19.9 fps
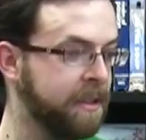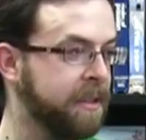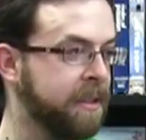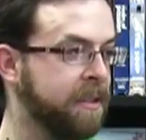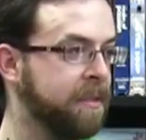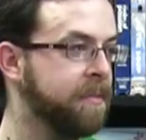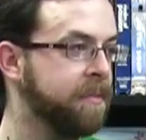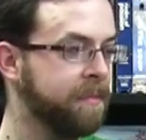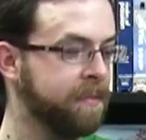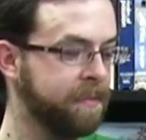
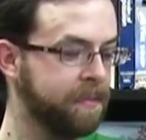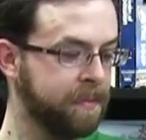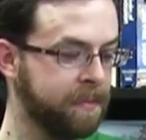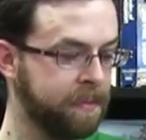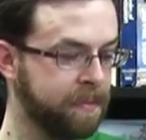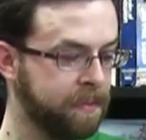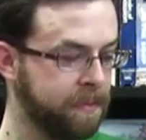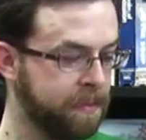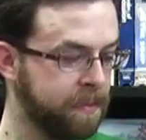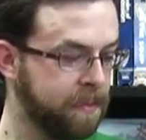
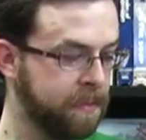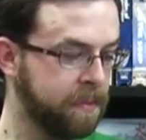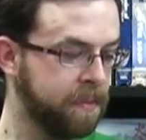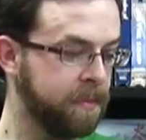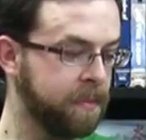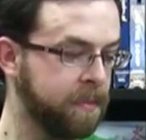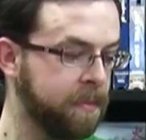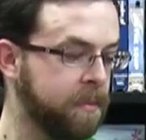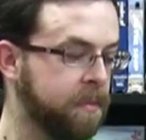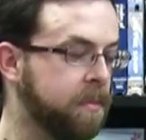
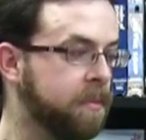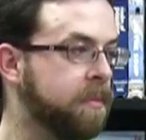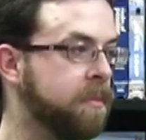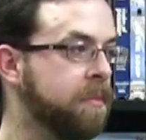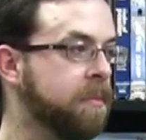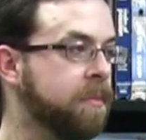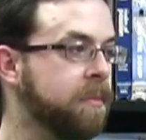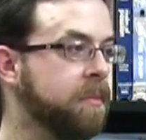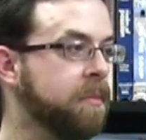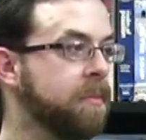
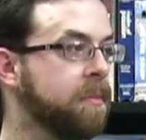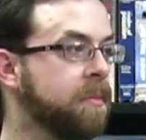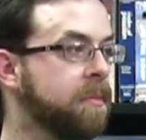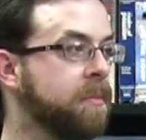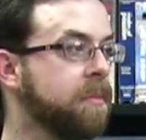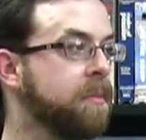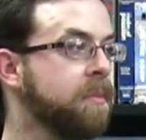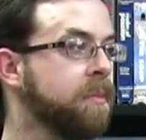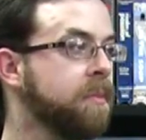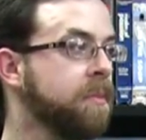
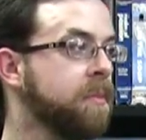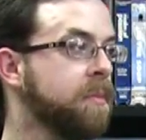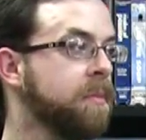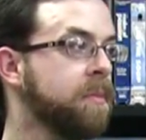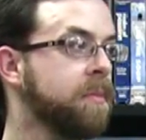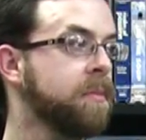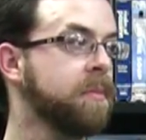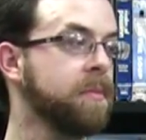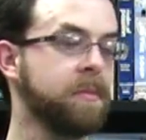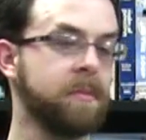
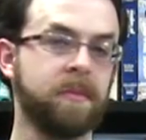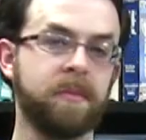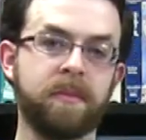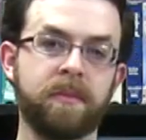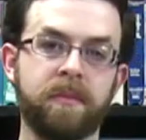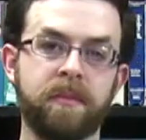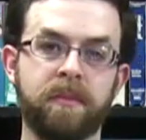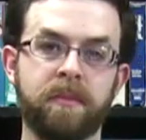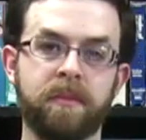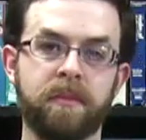
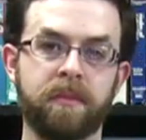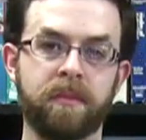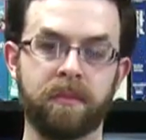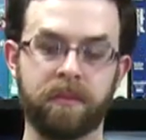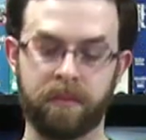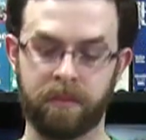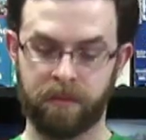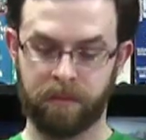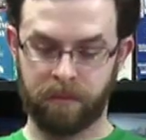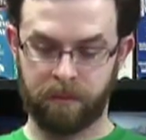
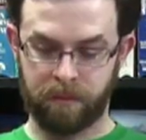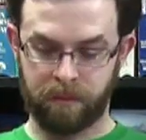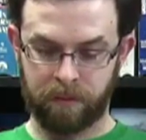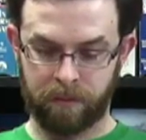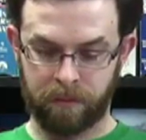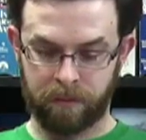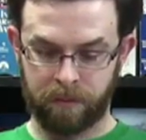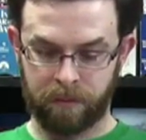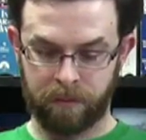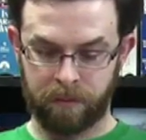
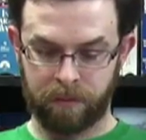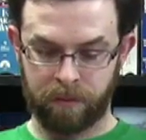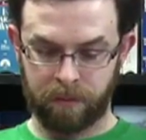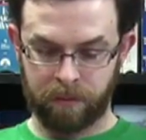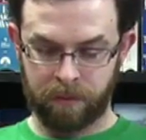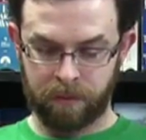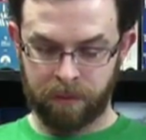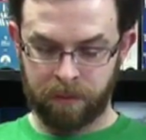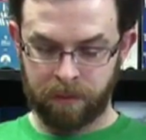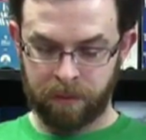
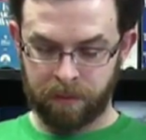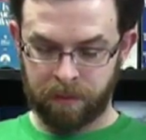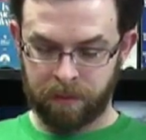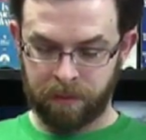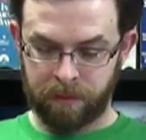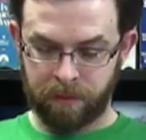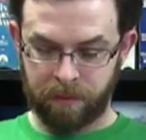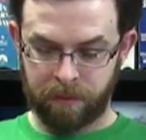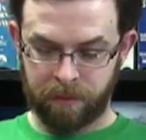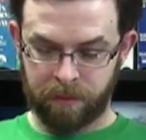
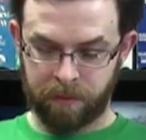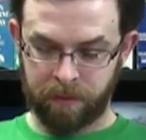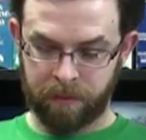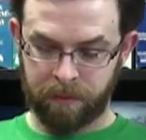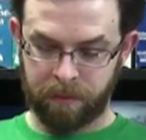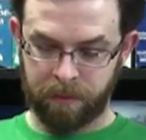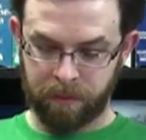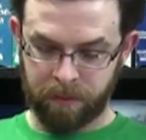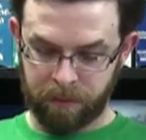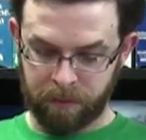
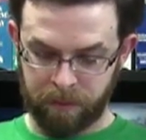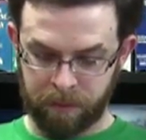(silent)